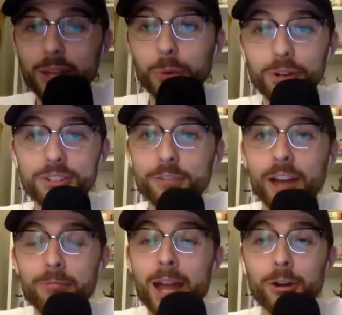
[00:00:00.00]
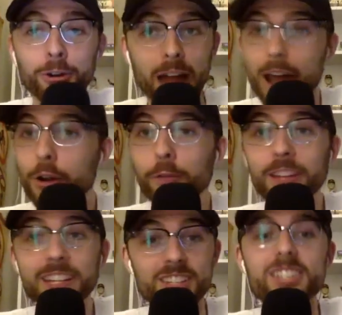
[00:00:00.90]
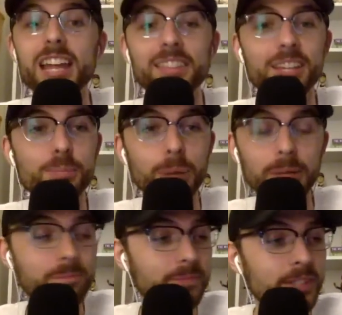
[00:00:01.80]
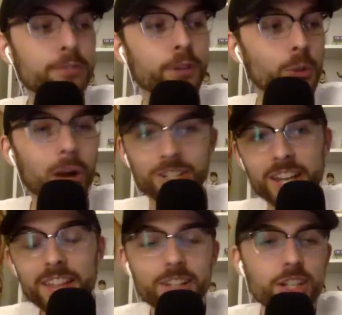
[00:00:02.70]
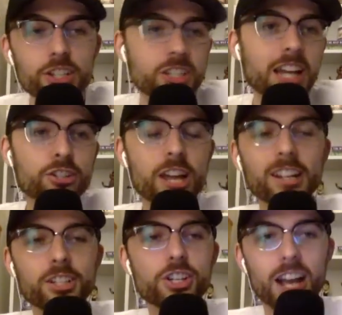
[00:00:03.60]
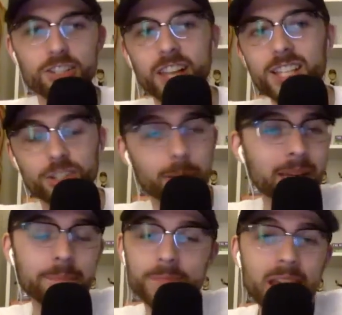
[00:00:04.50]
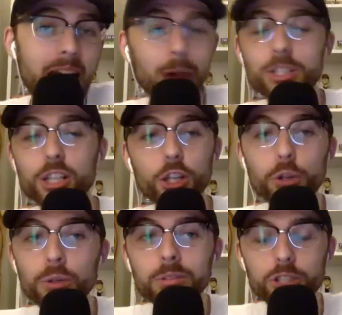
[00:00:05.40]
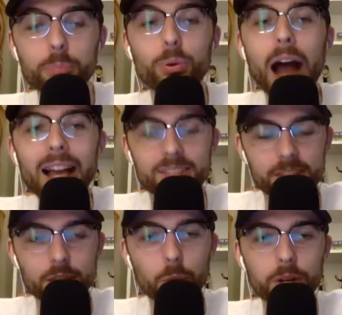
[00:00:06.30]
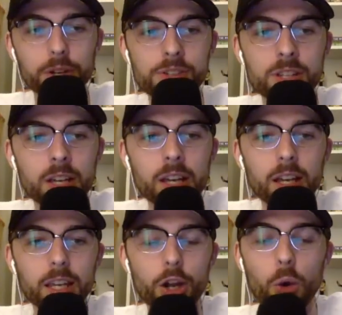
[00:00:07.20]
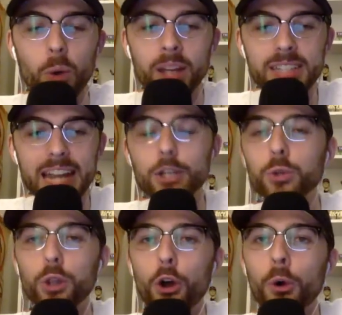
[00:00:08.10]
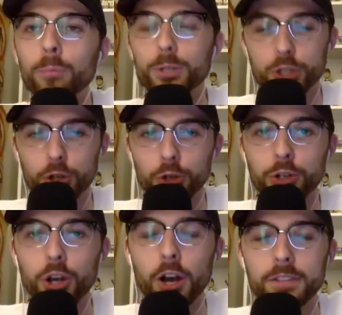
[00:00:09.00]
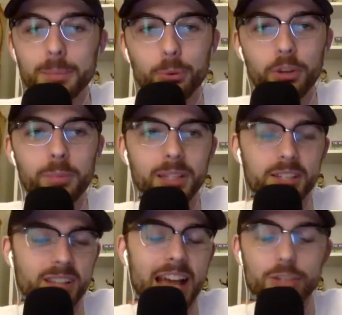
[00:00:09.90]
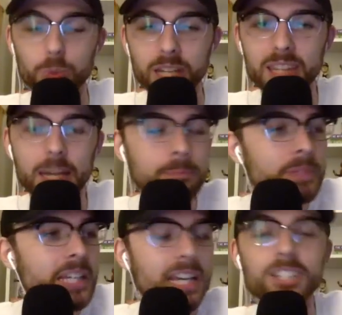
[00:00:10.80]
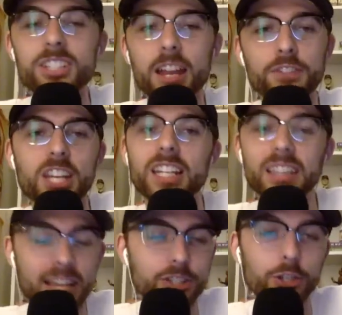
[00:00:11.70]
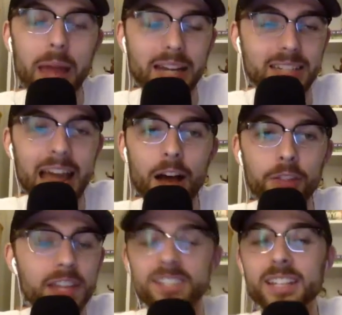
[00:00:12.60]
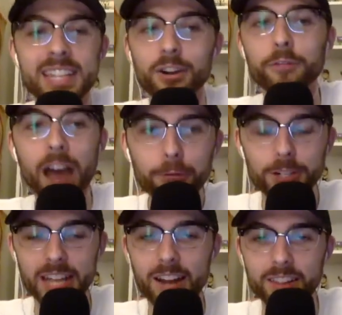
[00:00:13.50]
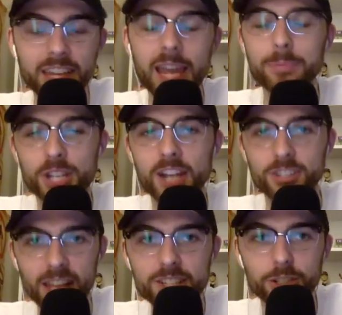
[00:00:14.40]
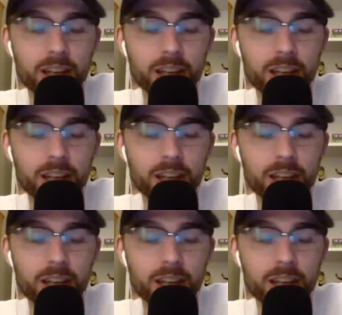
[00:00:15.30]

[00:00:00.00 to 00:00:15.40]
Orioles to find Ryan O'Hearn. I don't know if he could sustain this, but this is fun to watch. And then you just got to shout out to Josh Lester. I mean, it, I was a little surprised that the Orioles, you know, when Danny Coulombe returned off the bereavement list last week, that instead of sending Lester back down, they sent Terrin Vavra down and they kept Josh Lester.